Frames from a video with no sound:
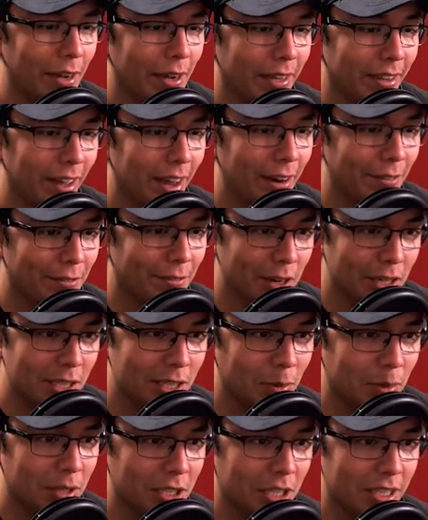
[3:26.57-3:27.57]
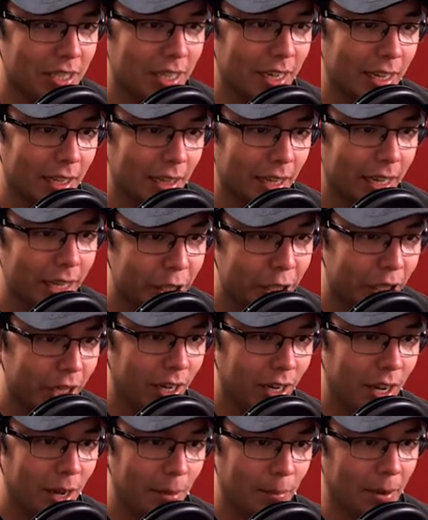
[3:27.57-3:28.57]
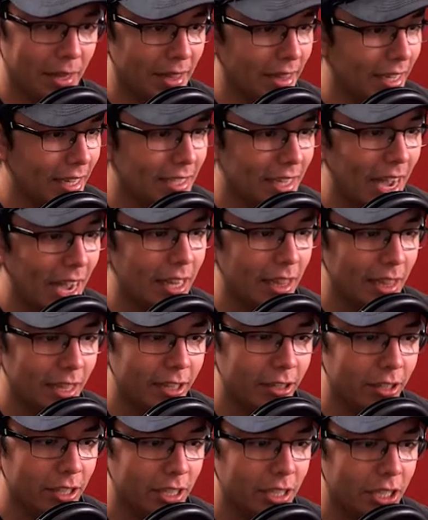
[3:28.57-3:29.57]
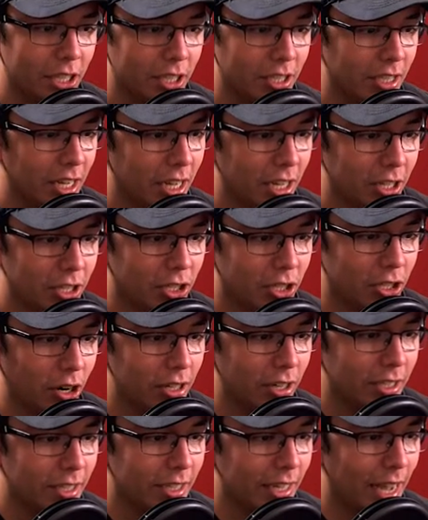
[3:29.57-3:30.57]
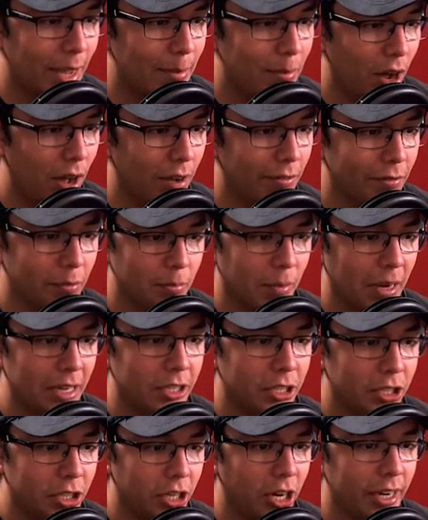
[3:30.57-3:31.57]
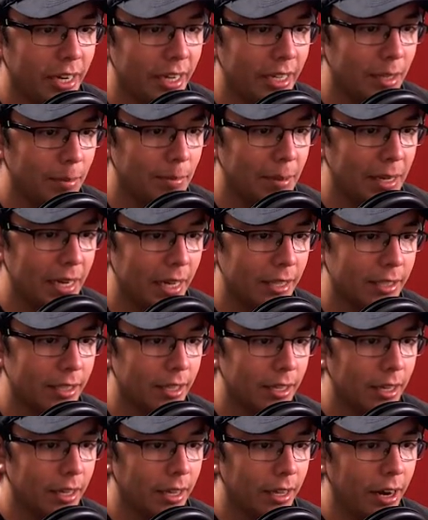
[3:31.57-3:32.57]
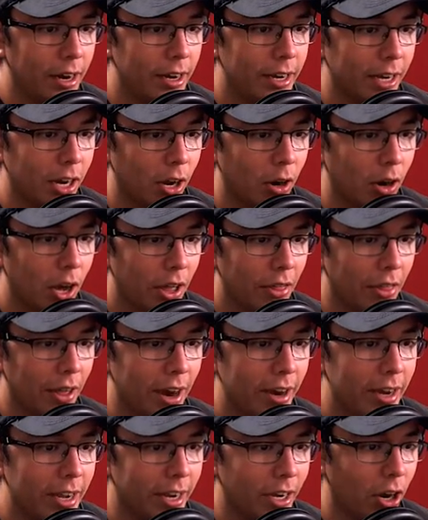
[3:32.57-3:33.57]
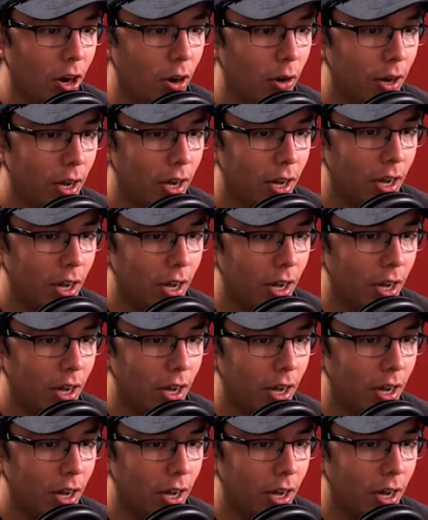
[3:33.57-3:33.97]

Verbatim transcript: I thought at first it was just a glitch, but oh, this guy literally just starts the game off by chucking the peanuts. There you go, there you go.